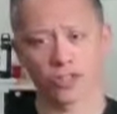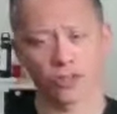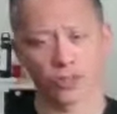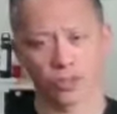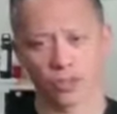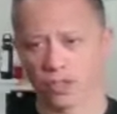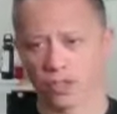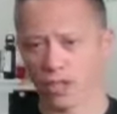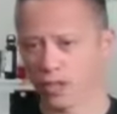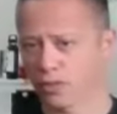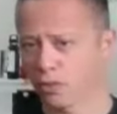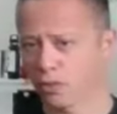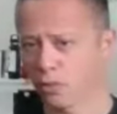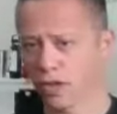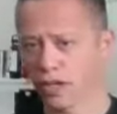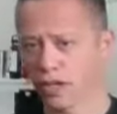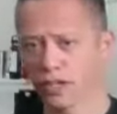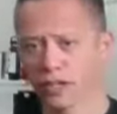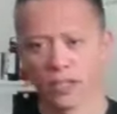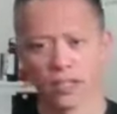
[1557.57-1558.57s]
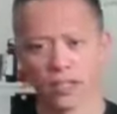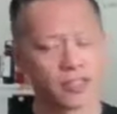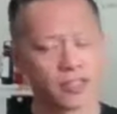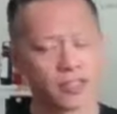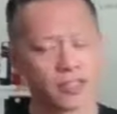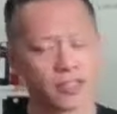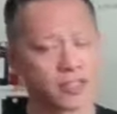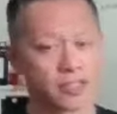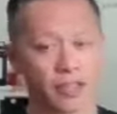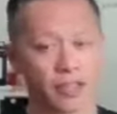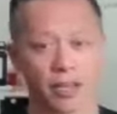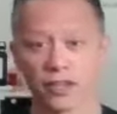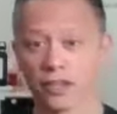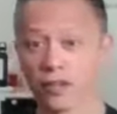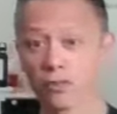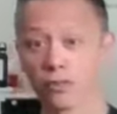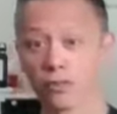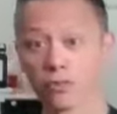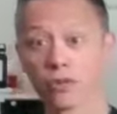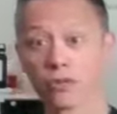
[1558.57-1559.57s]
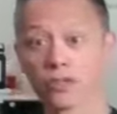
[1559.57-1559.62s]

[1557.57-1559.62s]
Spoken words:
You can take the weight, standing and